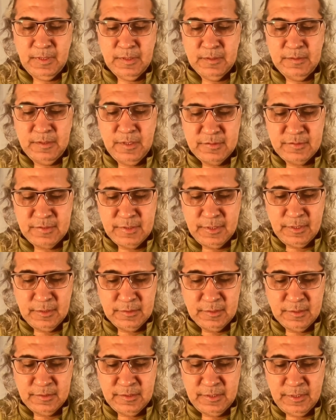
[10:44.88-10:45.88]
There's
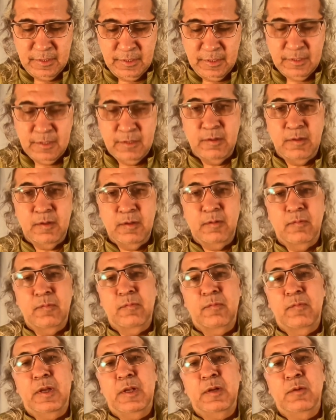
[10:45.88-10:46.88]
another thing eh,
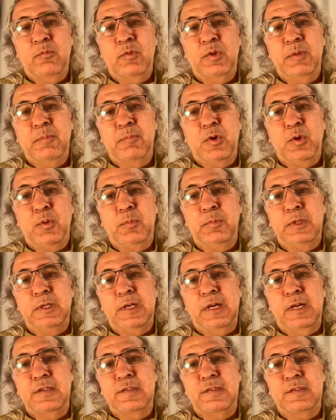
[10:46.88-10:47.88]
when we
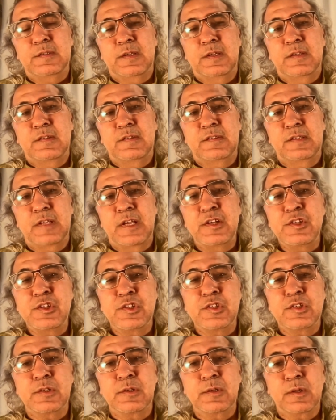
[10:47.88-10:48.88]
mobilize
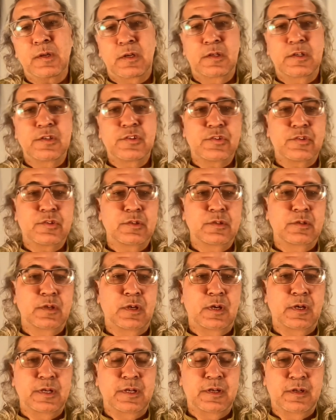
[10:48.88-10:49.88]
essential cultural
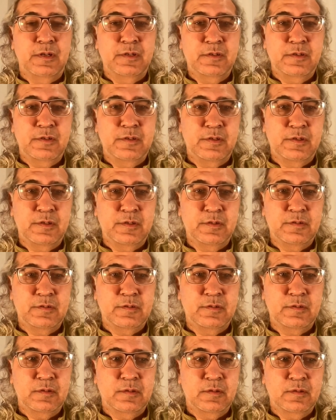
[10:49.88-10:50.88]

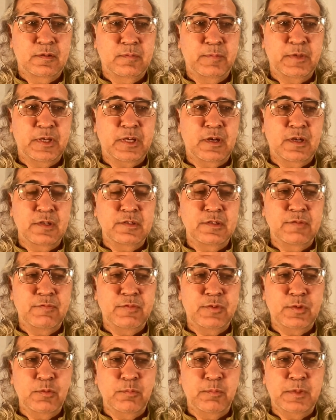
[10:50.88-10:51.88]
identities, because
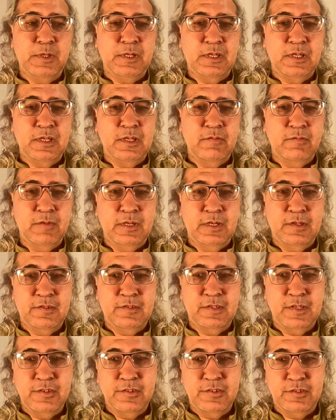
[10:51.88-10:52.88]
if you believe in
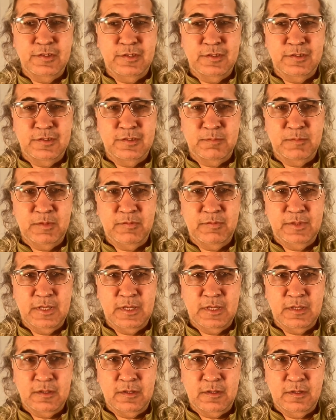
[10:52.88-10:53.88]
essentialism of
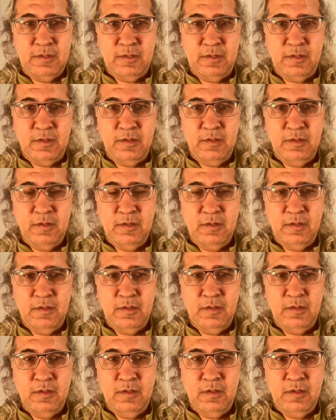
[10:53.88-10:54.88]
that kind,
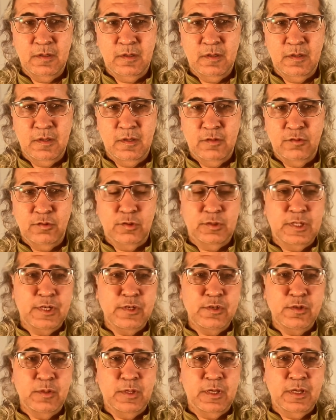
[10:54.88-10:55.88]
so then
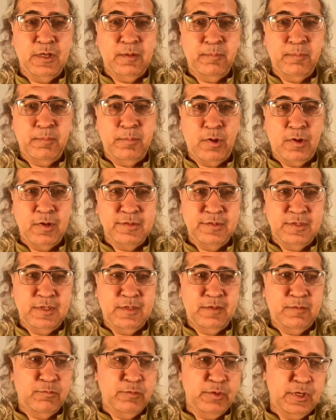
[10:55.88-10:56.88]
you can
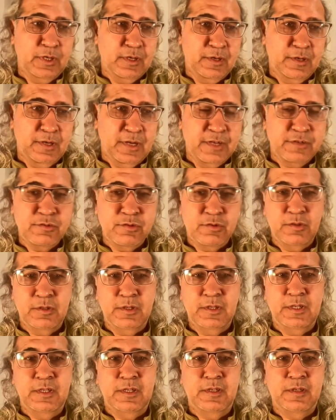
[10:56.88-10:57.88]
posit we are
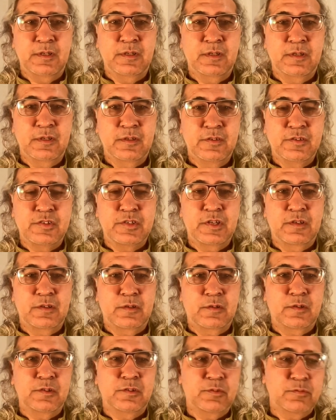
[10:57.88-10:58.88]
naturally
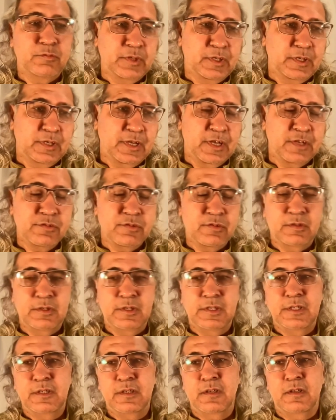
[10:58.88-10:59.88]
generous, we are
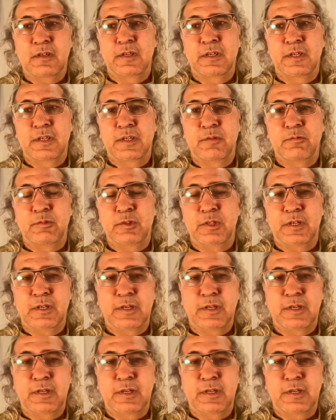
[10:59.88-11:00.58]
naturally kind, we are